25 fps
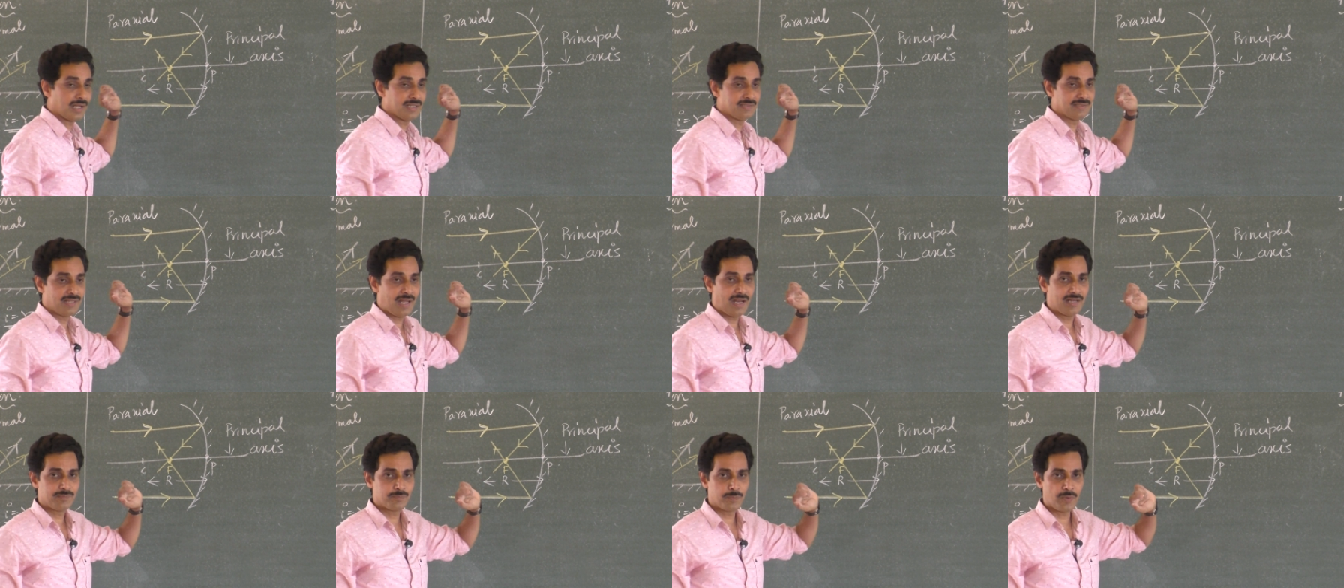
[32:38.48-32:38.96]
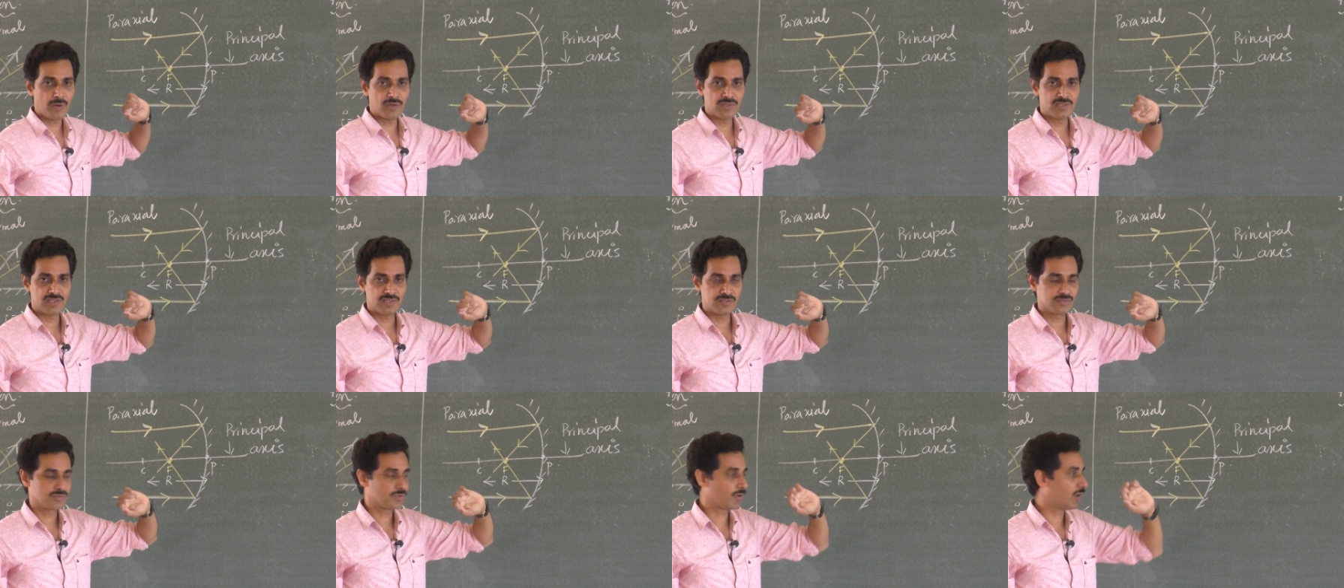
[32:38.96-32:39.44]
and that
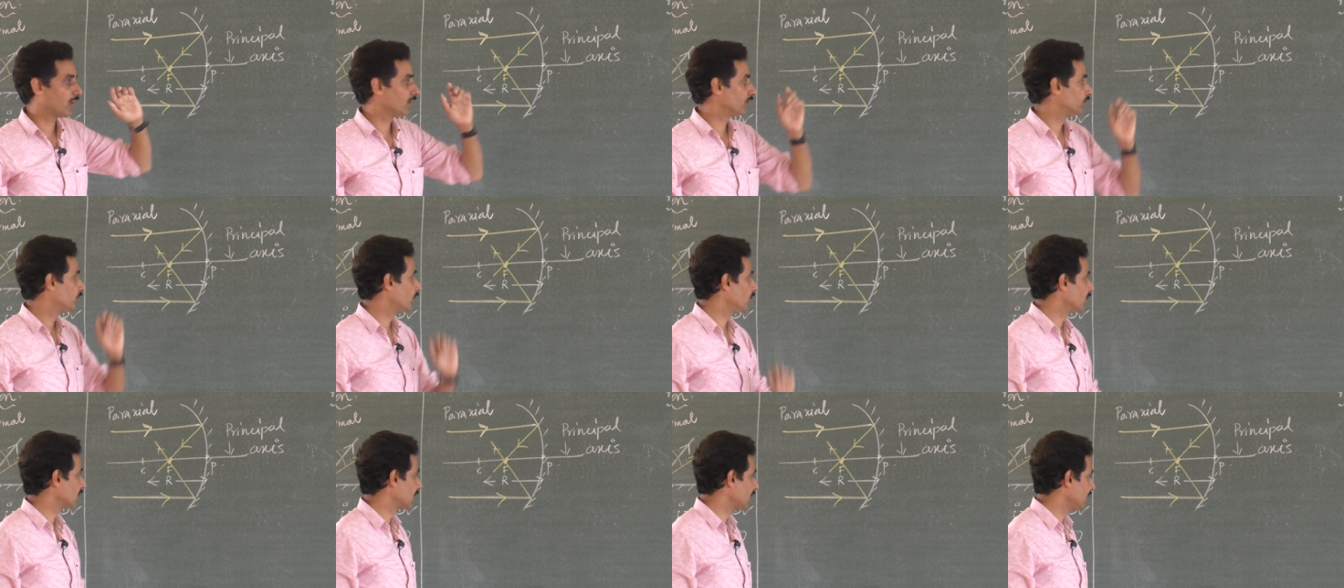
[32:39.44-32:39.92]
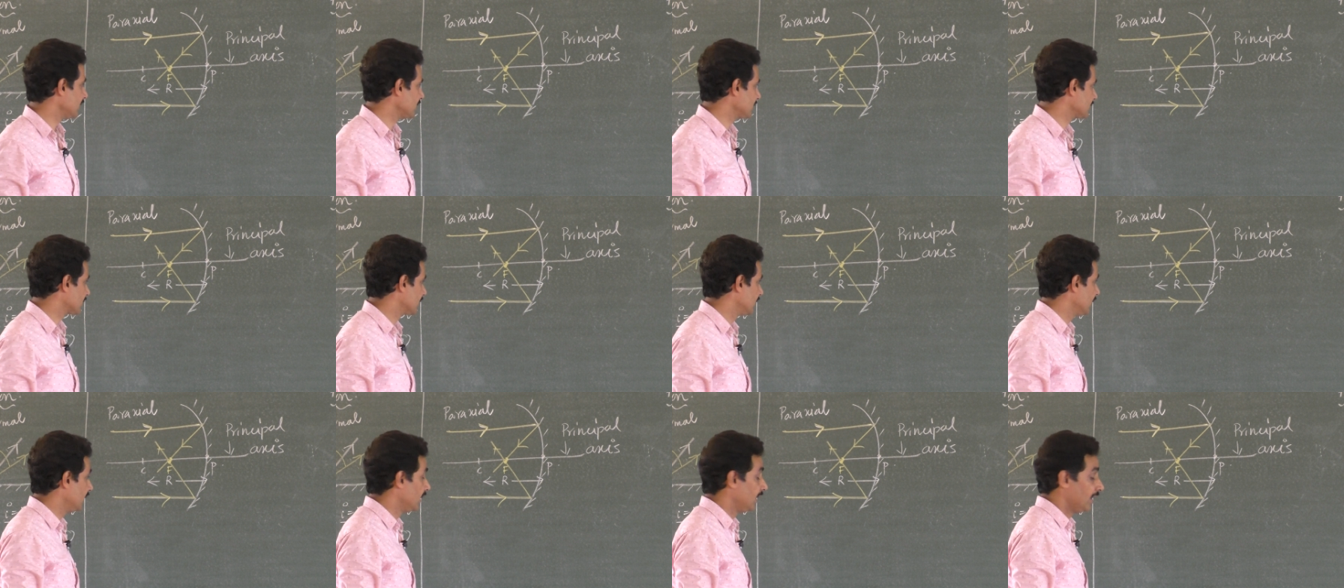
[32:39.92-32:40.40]
point is called focus